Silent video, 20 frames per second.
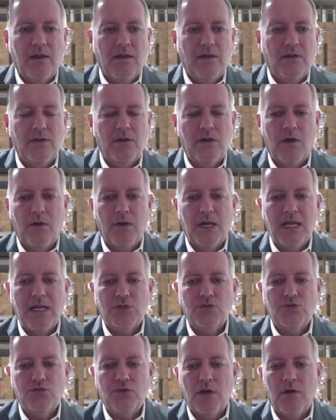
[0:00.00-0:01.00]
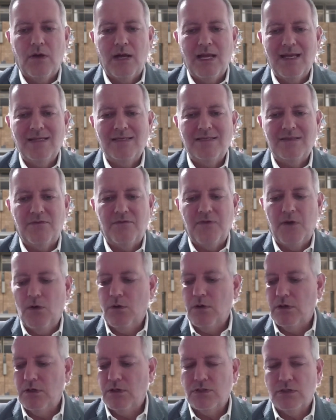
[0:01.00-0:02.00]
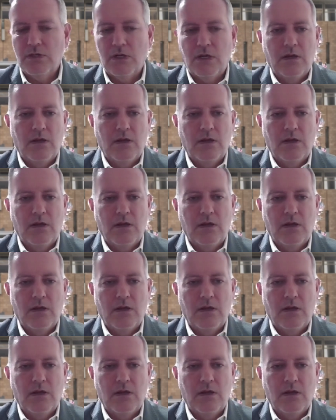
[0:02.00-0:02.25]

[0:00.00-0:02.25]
Israel is the focus,